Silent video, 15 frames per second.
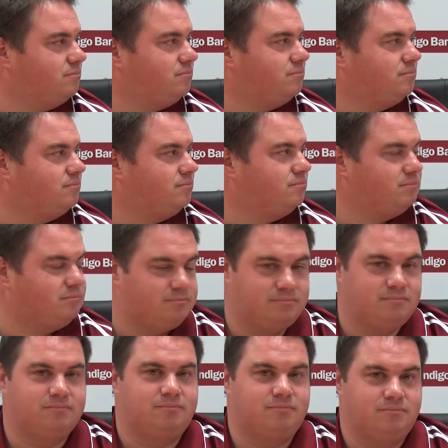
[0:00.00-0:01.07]

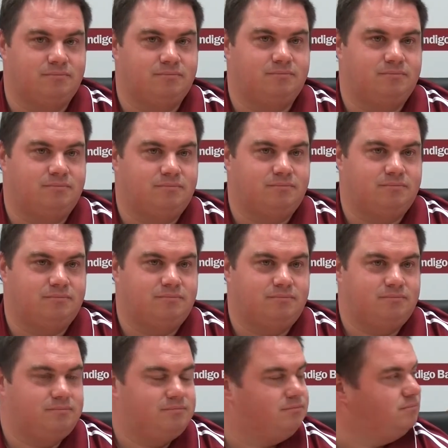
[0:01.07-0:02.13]

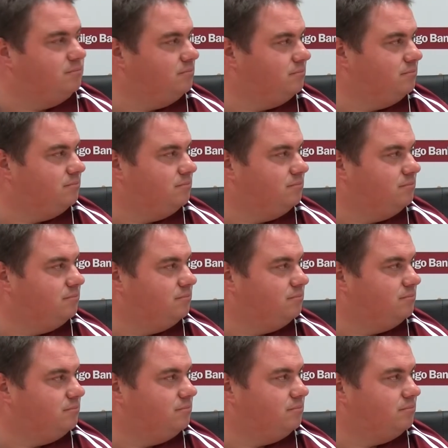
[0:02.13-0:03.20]

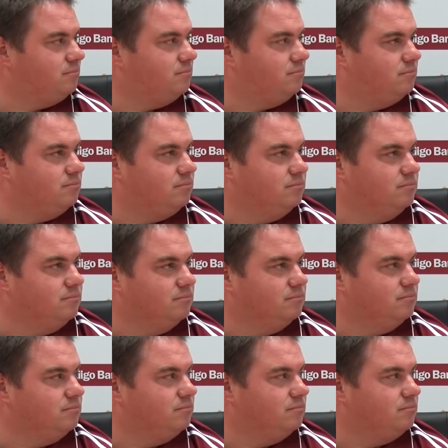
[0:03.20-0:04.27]

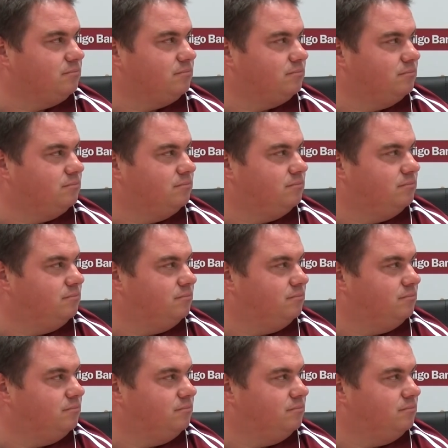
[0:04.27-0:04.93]
[no speech]